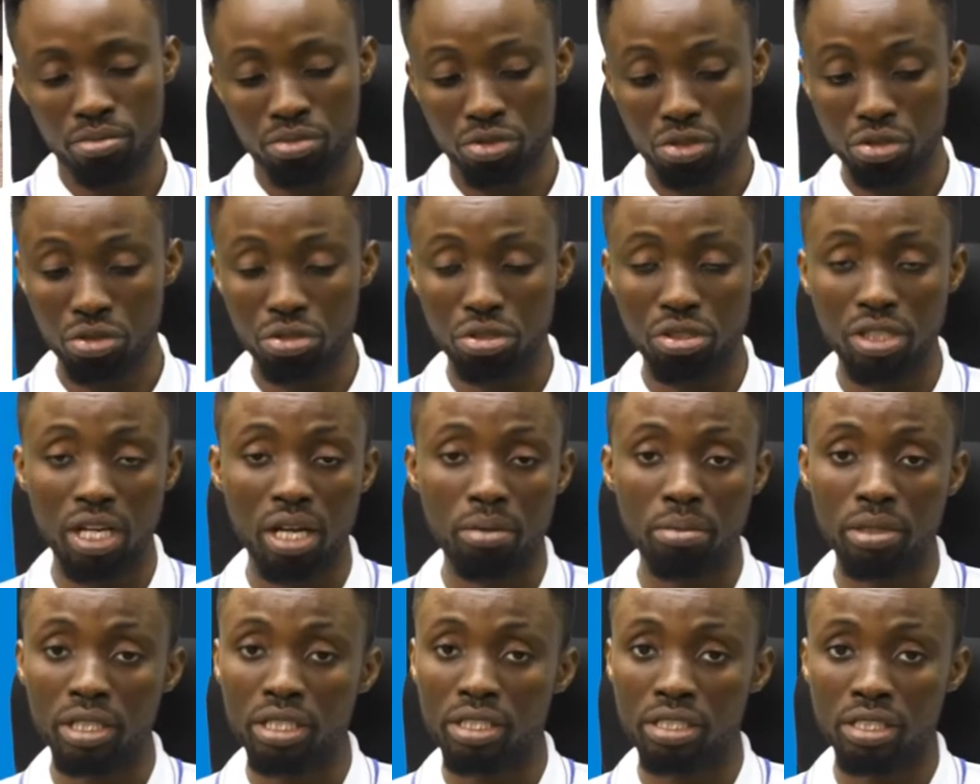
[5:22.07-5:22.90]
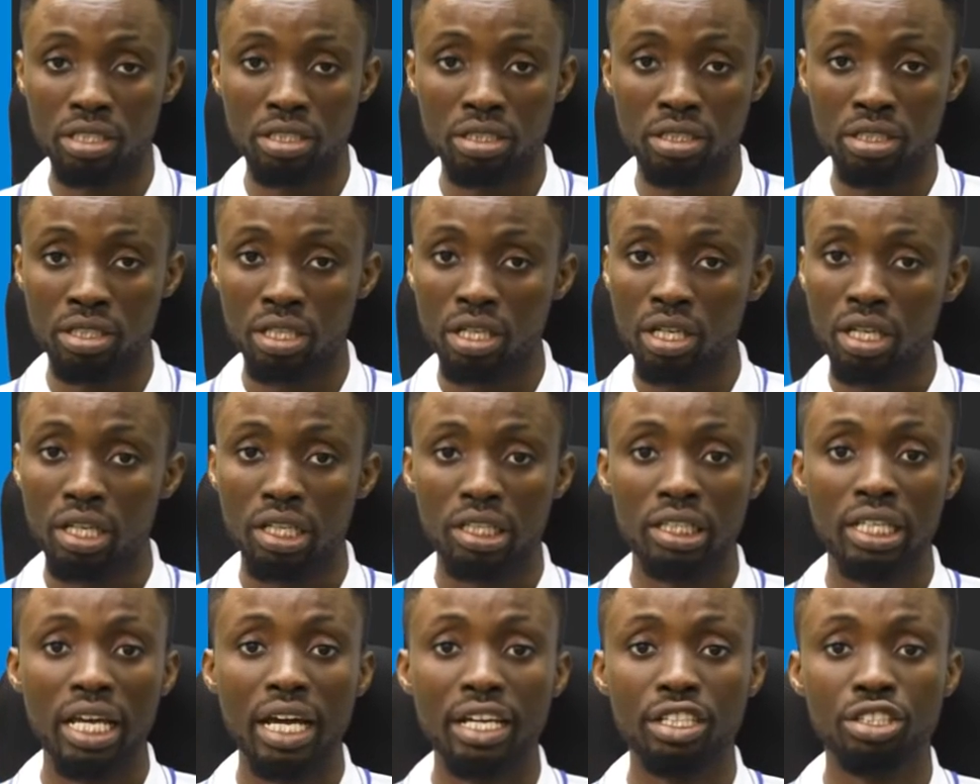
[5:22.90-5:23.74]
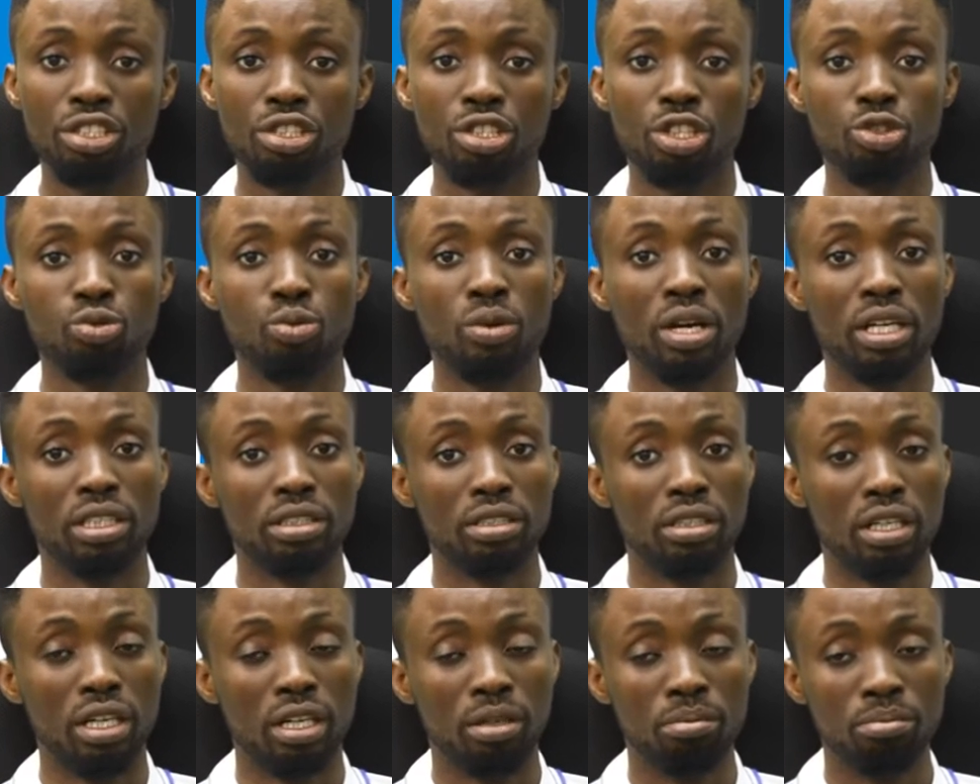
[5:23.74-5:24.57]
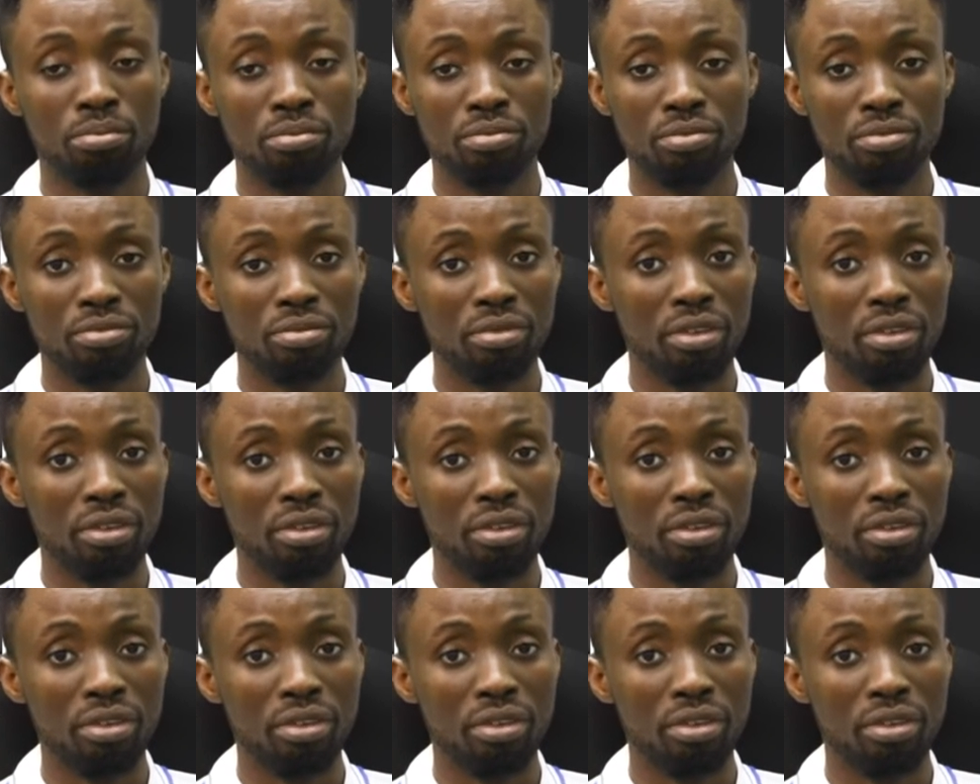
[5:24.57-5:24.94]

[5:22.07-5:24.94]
social amenities. That is just one